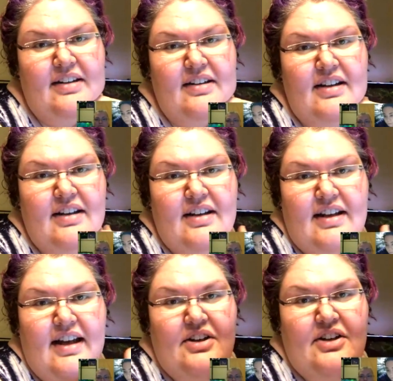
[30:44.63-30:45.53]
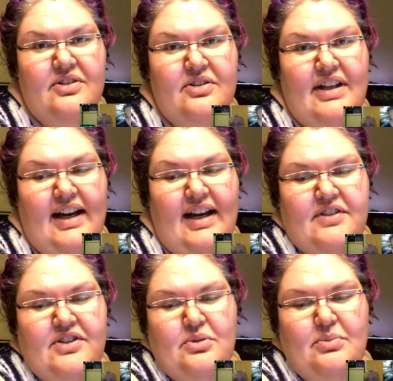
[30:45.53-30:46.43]
and you don't have to do much
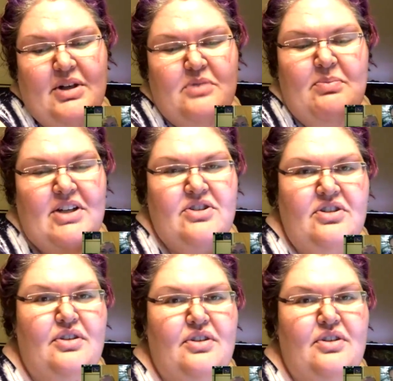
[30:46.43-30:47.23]
but make sure you feed